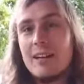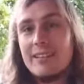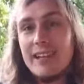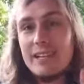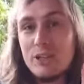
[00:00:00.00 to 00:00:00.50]

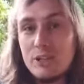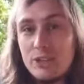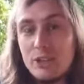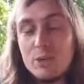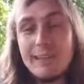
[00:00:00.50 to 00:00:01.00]
that you
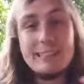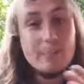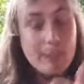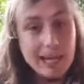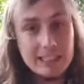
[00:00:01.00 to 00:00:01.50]
do what you're
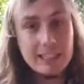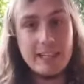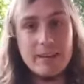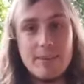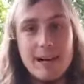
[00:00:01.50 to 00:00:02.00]

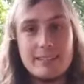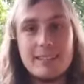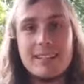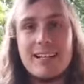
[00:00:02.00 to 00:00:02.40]
passionate about.